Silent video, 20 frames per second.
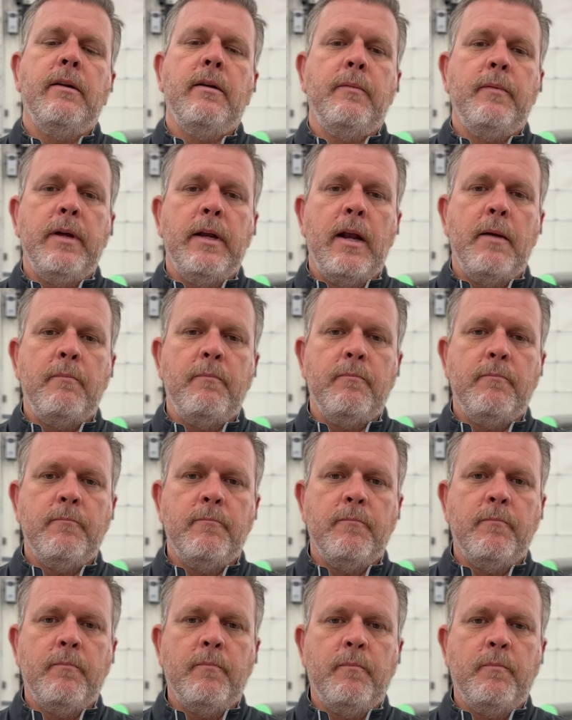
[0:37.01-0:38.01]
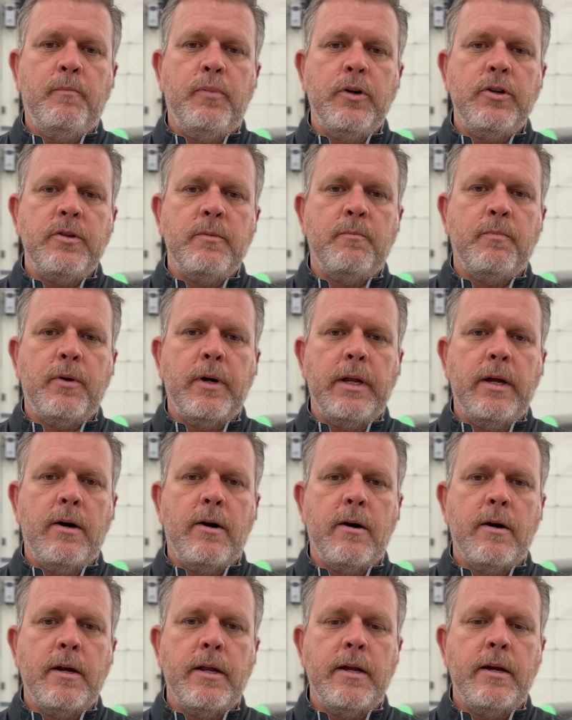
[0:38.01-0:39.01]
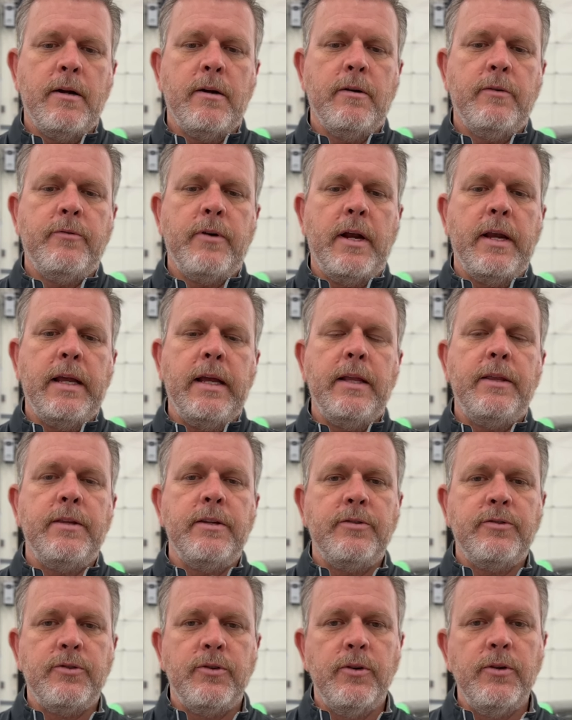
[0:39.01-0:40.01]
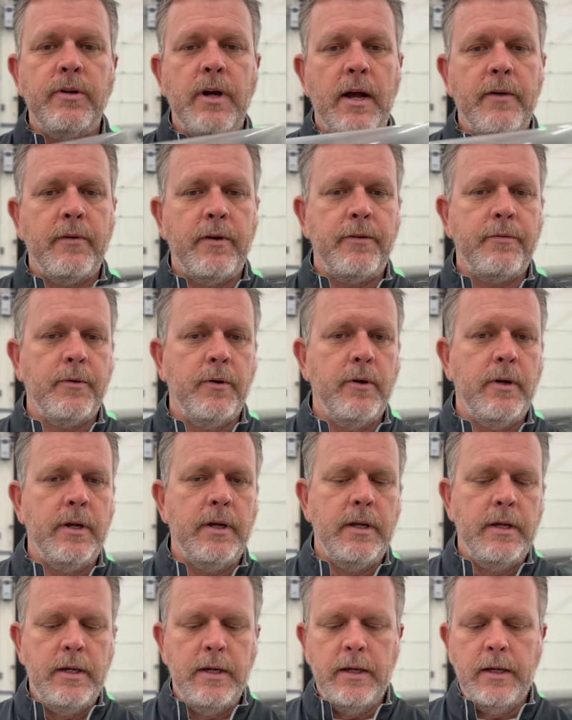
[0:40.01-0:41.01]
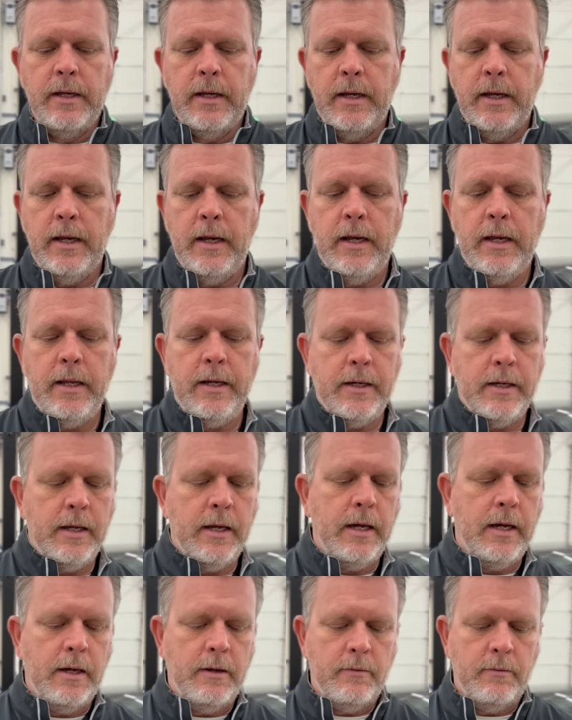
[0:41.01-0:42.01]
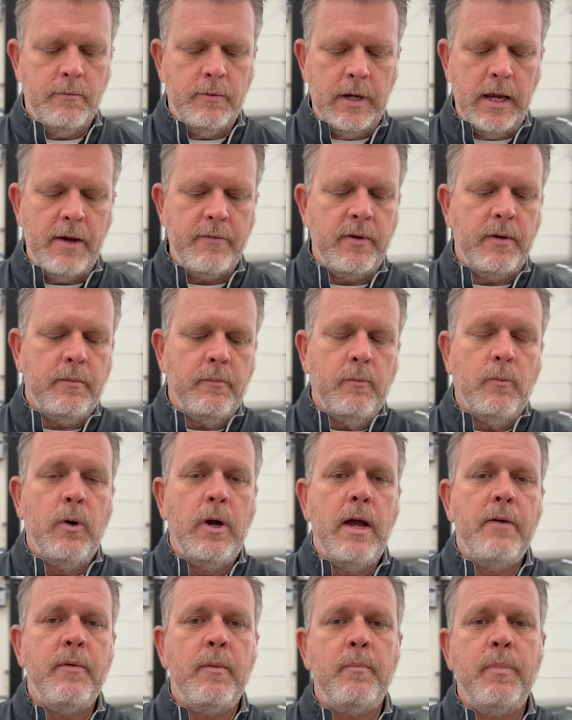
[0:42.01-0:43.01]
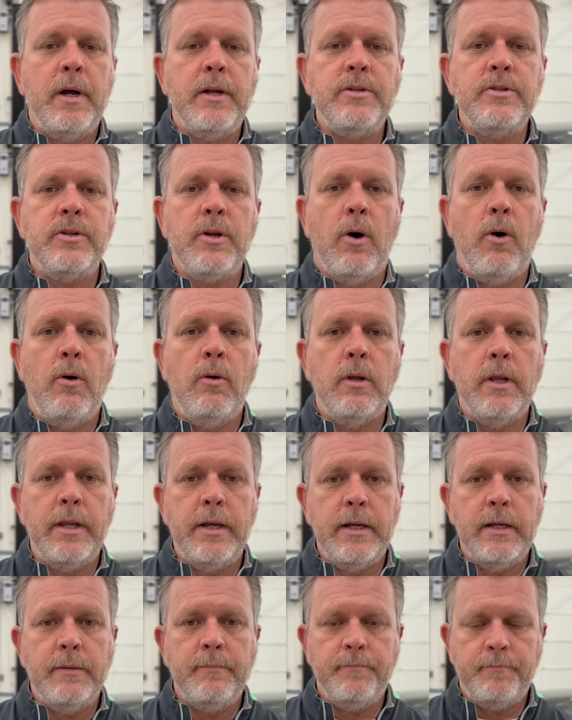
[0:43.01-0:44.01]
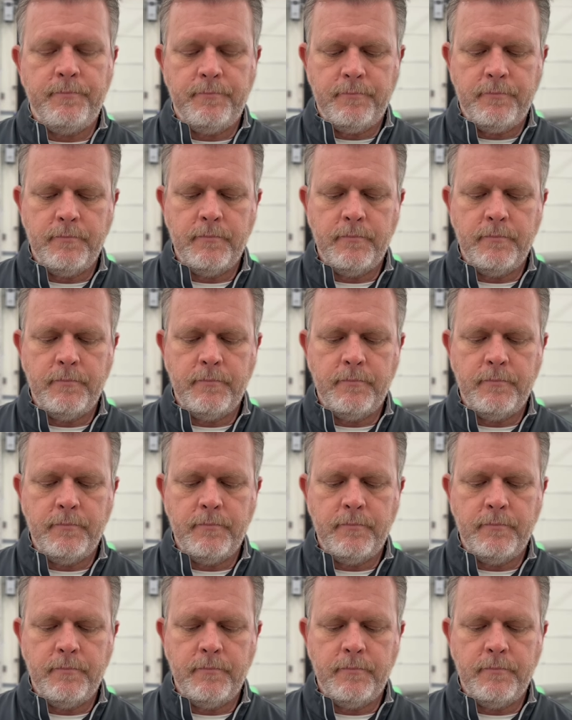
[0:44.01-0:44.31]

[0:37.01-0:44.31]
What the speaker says: I mean, I'm pushing pretty hard here, trying to get the screwdriver through it, and we haven't punched a hole in it.